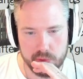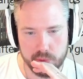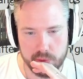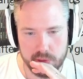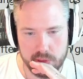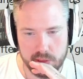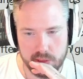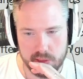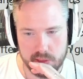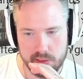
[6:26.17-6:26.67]

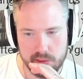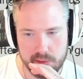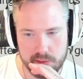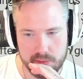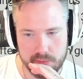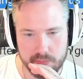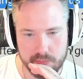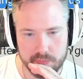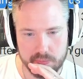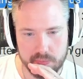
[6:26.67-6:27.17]
which is
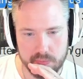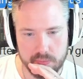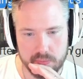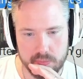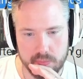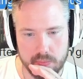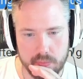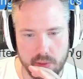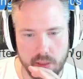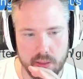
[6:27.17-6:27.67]

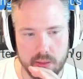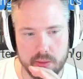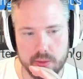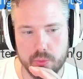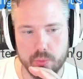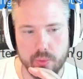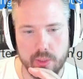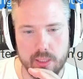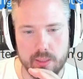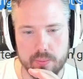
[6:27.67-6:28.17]

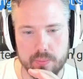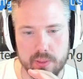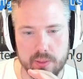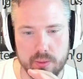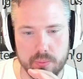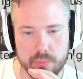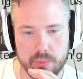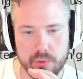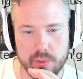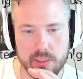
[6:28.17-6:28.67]
underwhelming, to
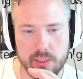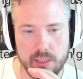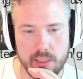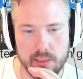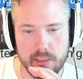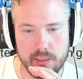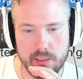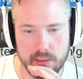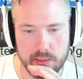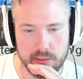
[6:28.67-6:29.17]
put it
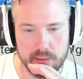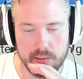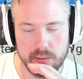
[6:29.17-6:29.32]
lightly.